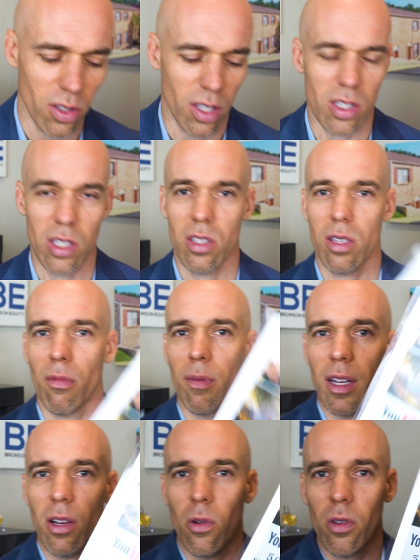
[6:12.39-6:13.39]
This is some of
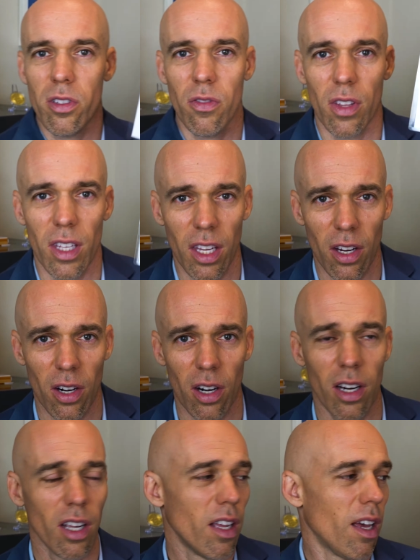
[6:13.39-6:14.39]
my goals for the
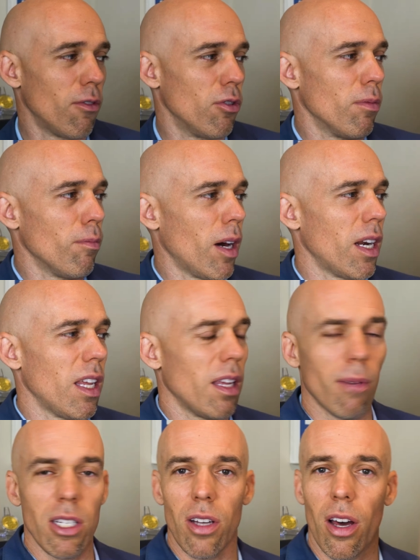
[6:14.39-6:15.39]
year, having to do with money
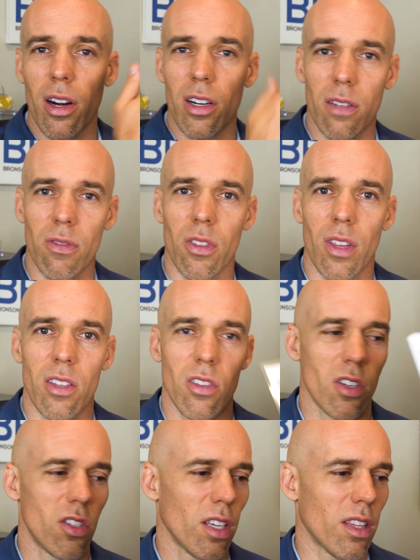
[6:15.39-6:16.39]
and my daughter, different things.
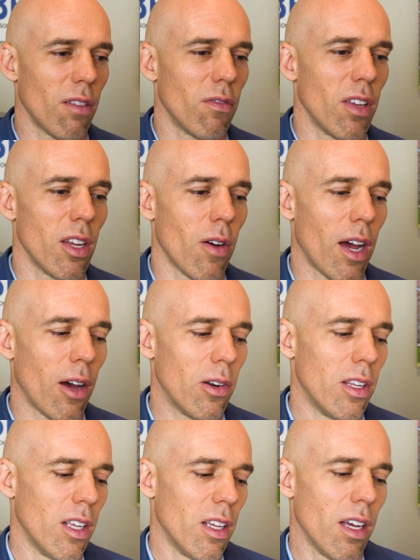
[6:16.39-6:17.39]
You can check that video
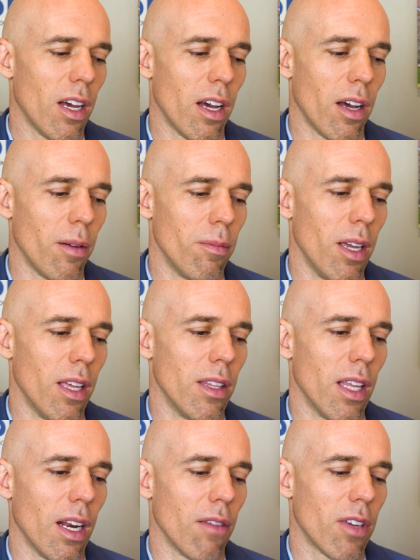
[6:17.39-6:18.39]
out. Um, and
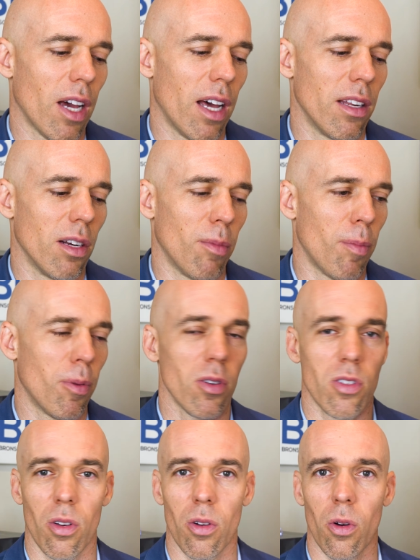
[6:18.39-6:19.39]
then I've got, you know, my
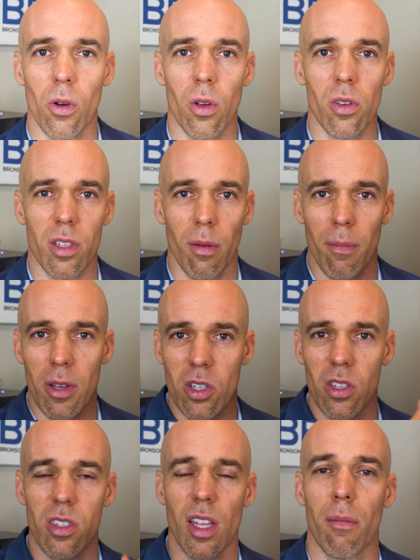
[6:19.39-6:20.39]
personal goals and my
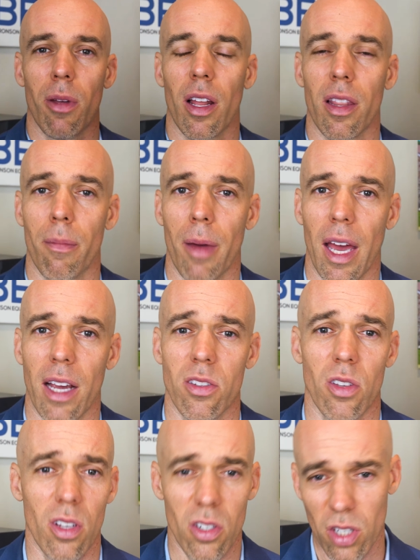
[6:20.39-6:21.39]
mission statement on the back.
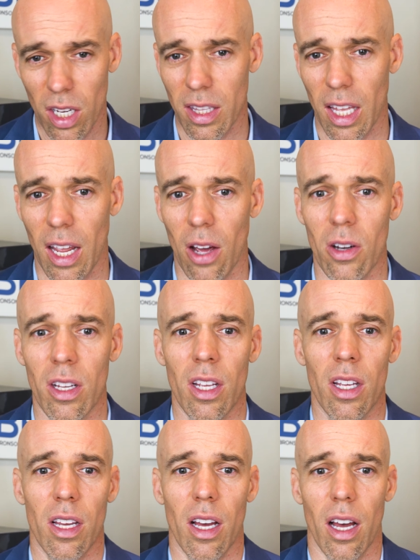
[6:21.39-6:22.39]
So you can check that out
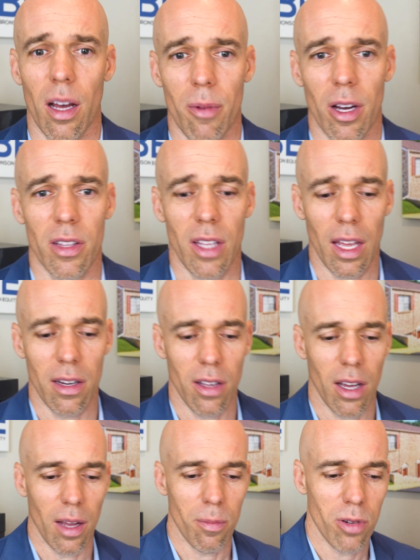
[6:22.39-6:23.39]
um, on that
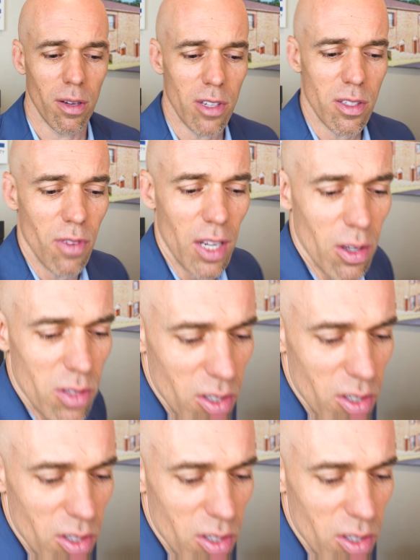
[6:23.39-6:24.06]
uh, previous video.